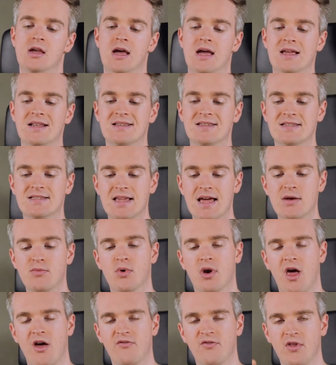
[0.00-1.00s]
instead
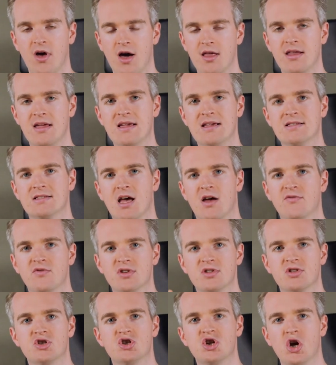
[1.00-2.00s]
what I've done is I've
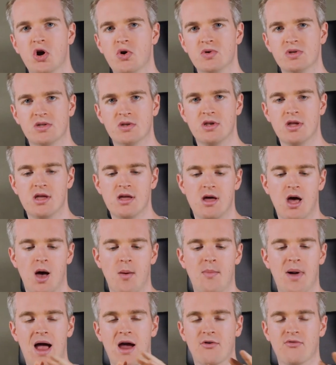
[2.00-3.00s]
just chosen
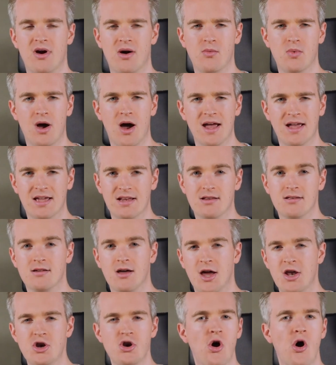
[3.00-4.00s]
a background where I can,
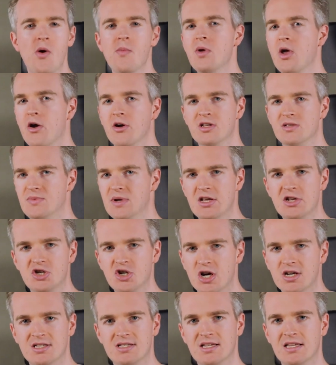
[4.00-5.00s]
I know I'm going to be
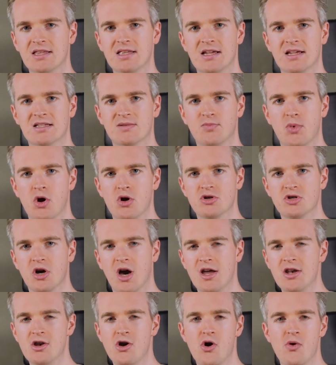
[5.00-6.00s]
adjusting the exposure,
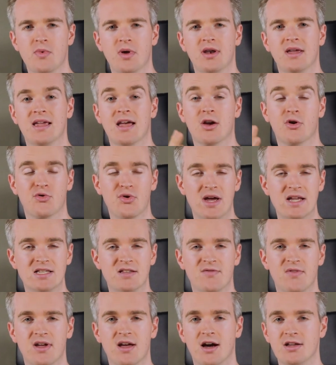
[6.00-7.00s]
I know I'm going to get
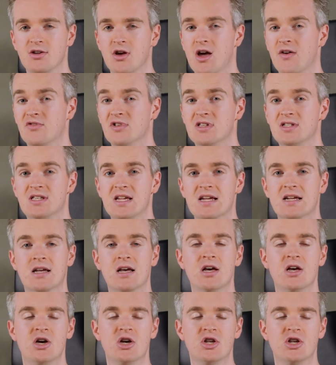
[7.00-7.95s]
creative here, I don't have to stick